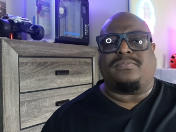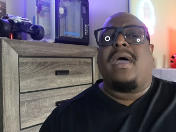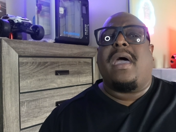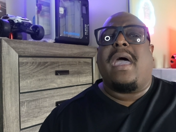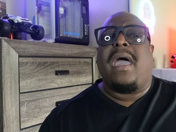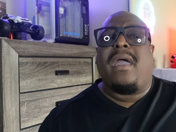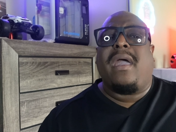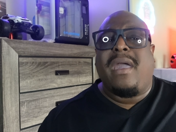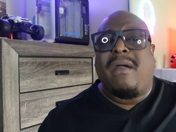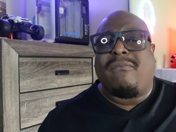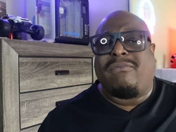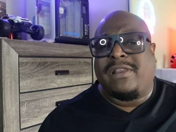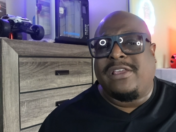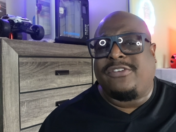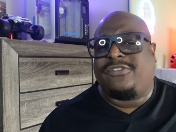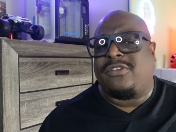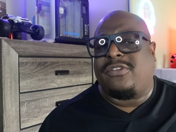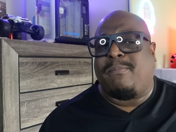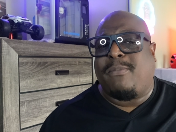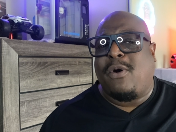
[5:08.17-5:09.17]
I have
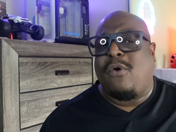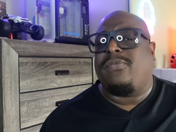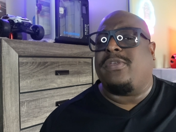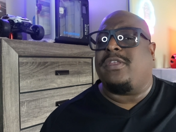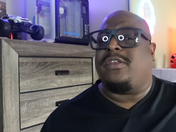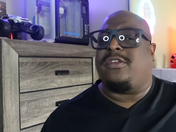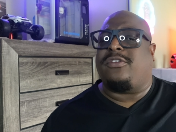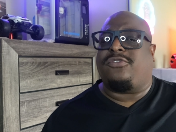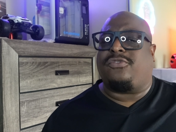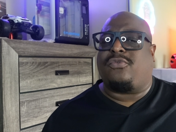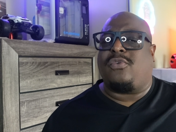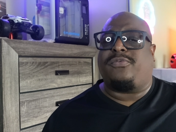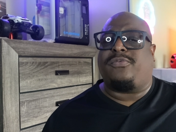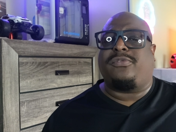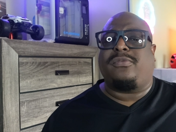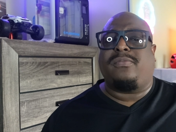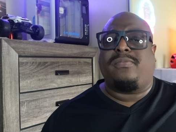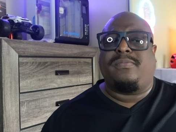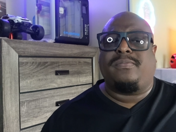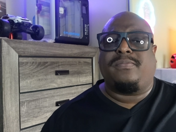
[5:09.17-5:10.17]
links to both in the
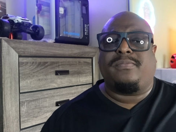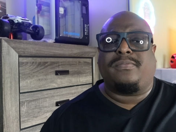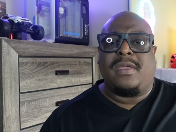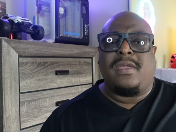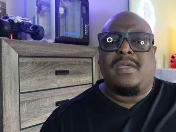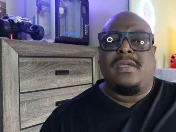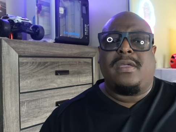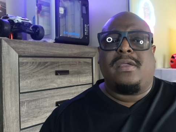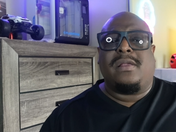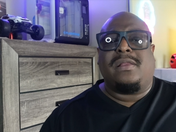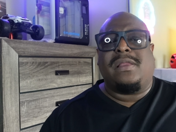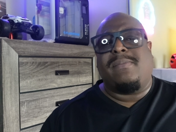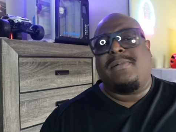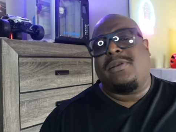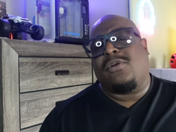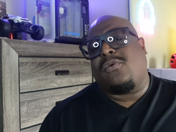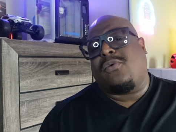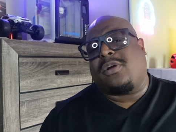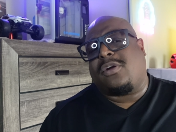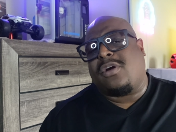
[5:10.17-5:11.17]
description. Let me
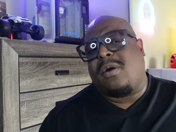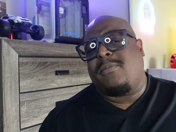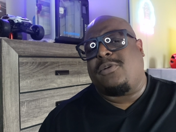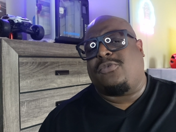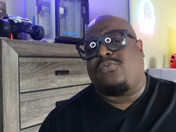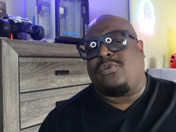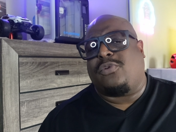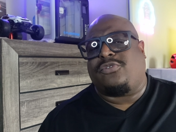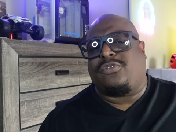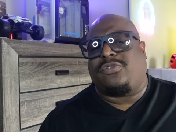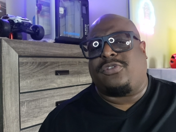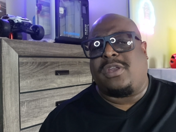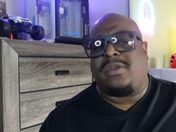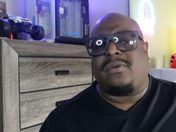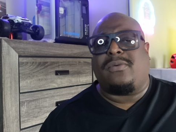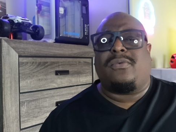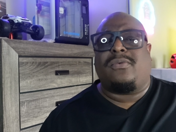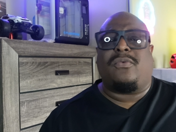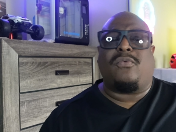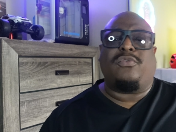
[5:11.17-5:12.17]
know in the comments what you think.
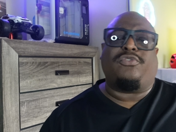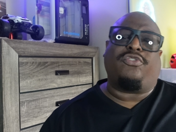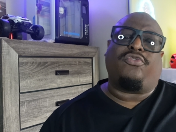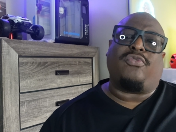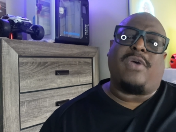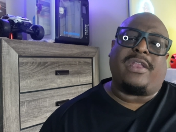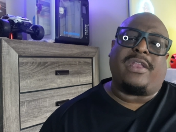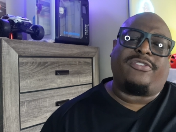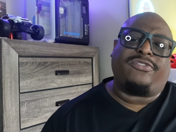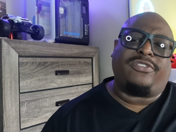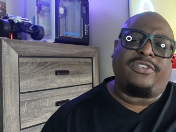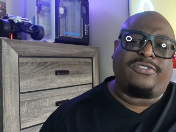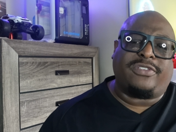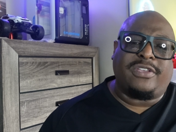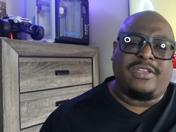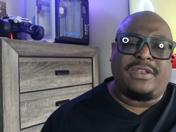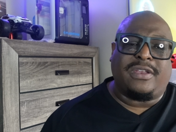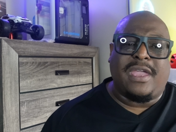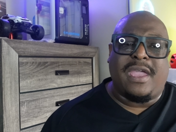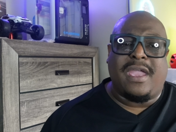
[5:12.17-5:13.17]
Would you try the
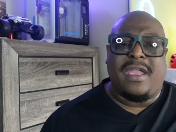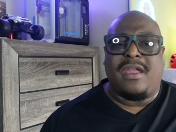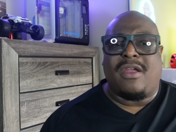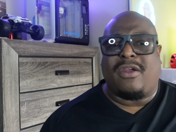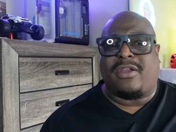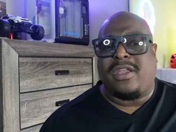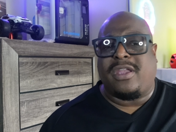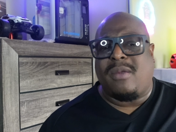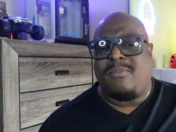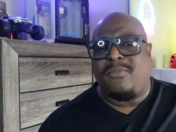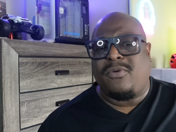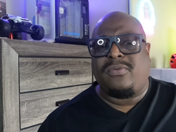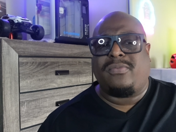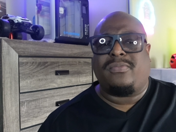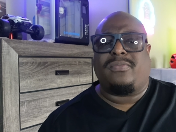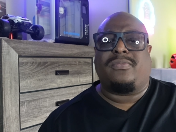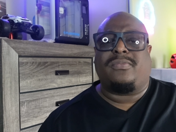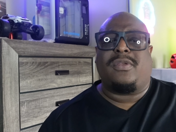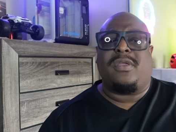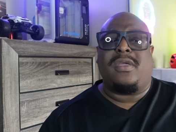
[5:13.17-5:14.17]
16:9 air camera?
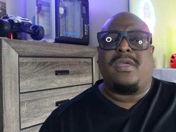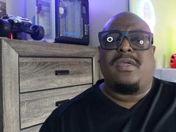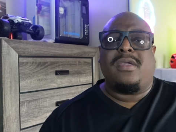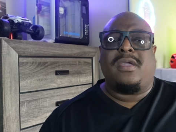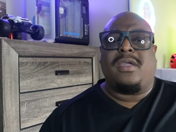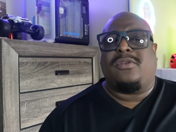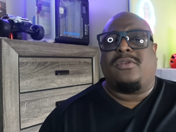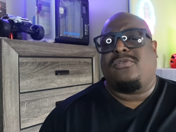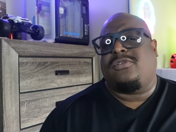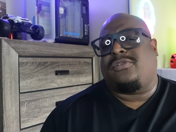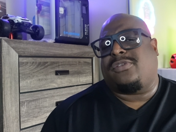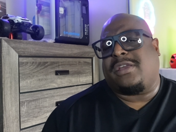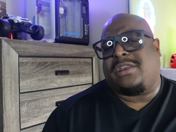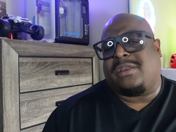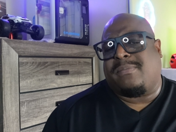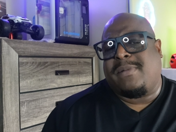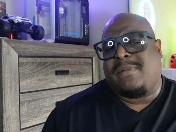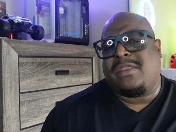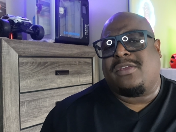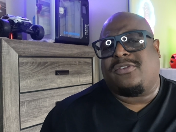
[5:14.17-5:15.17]
And do you think the
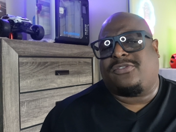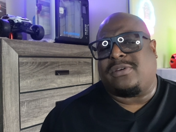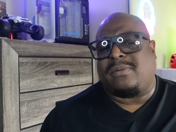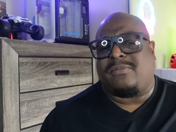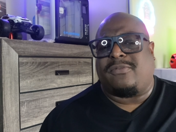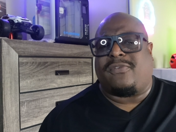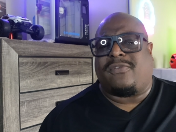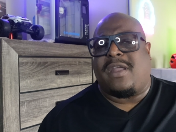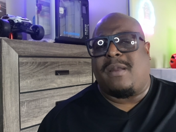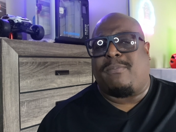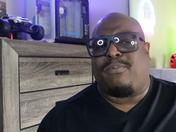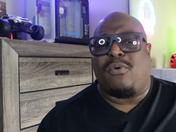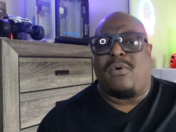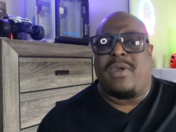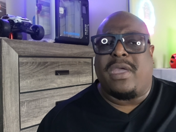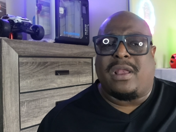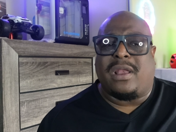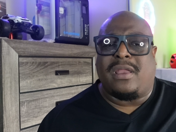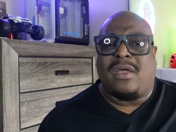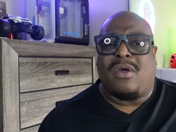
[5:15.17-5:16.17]
Meteor75 Pro
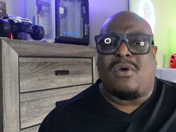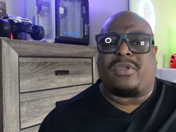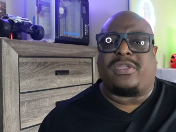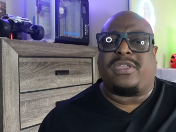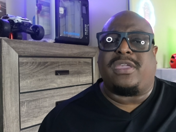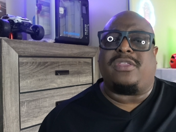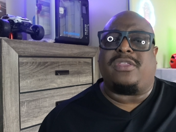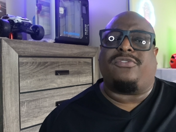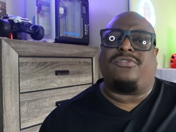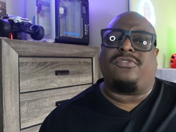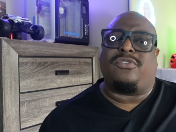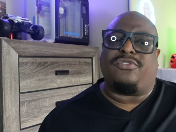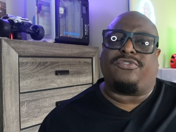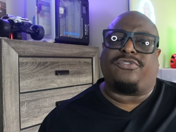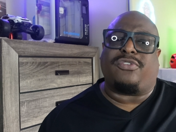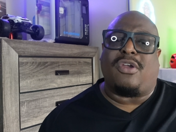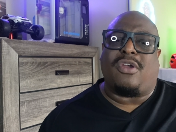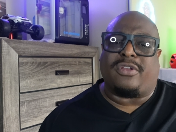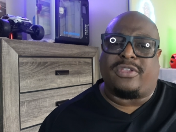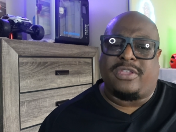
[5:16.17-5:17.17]
analog kit is a good
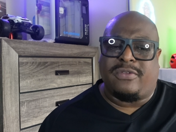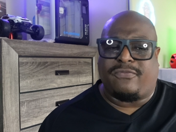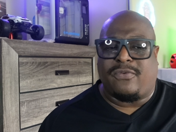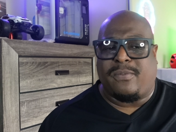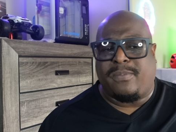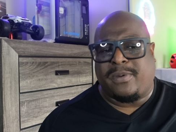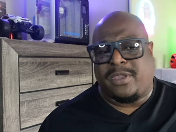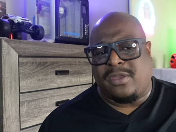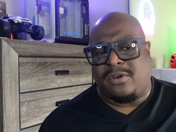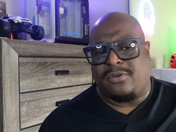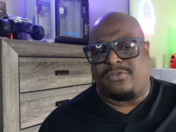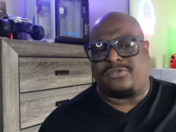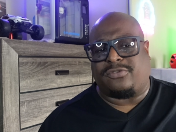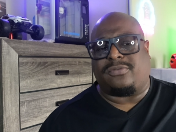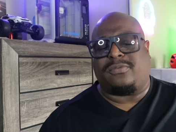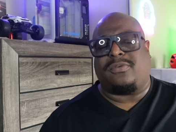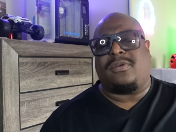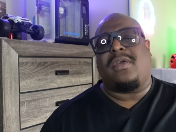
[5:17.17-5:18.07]
start kit for beginners?